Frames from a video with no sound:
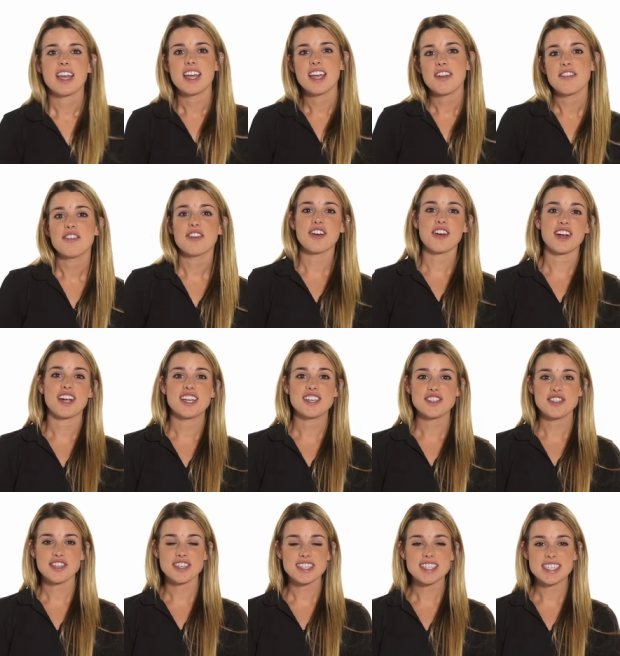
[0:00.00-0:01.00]
If you're
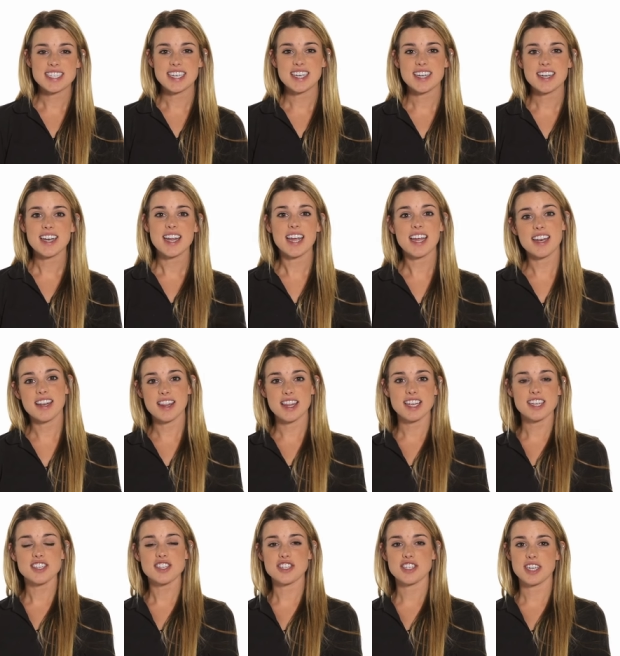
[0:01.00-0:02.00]
interested in
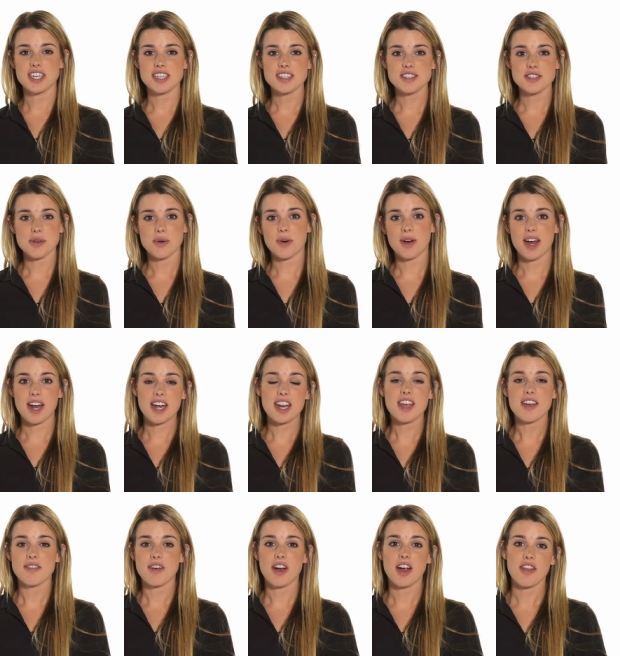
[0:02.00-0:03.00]
these sheets or any
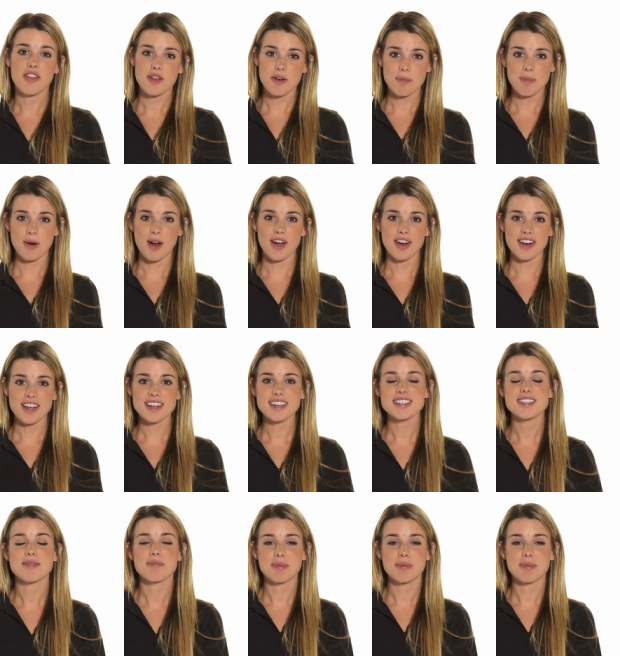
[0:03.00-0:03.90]
of our other products,